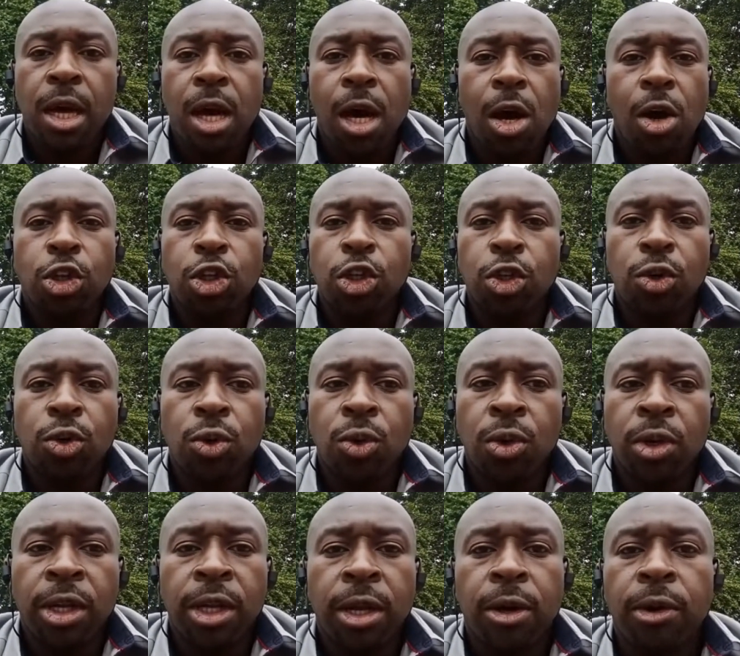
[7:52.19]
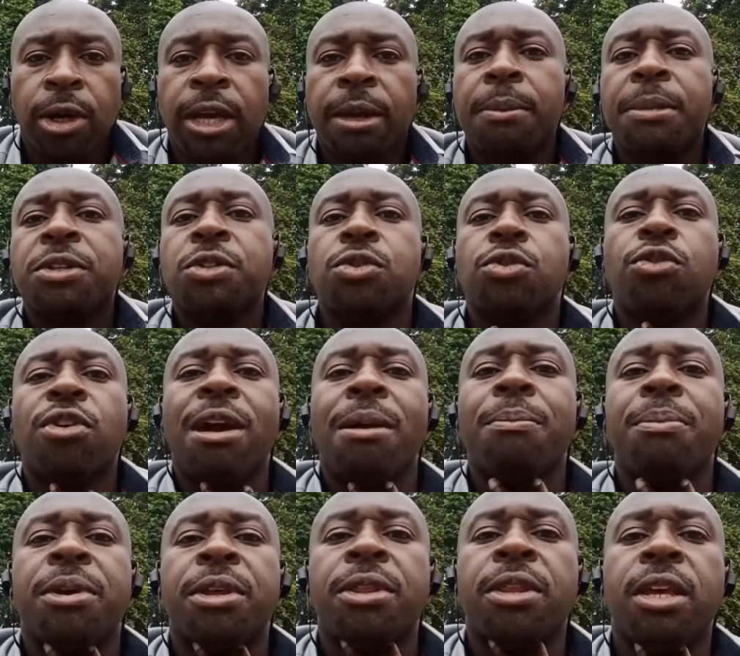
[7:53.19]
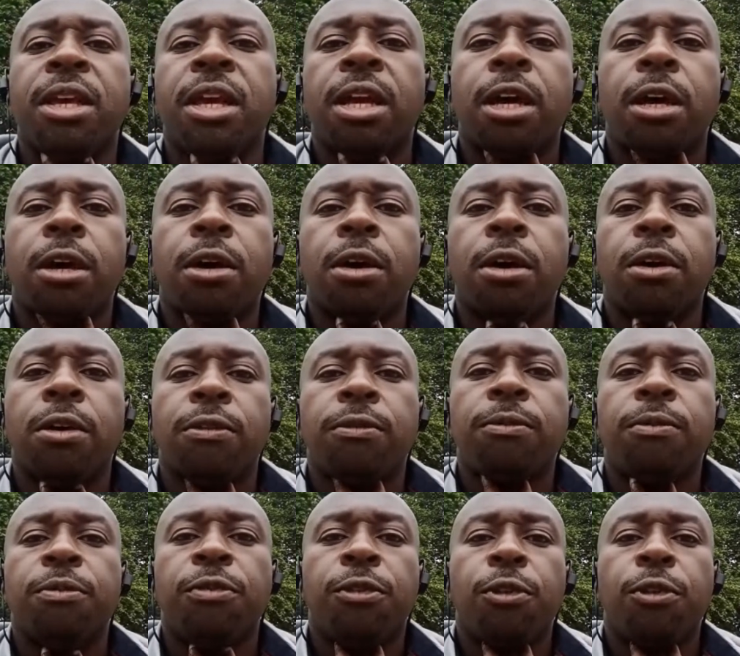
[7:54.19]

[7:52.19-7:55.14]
I'll yawn and I'll get muscle cramp in the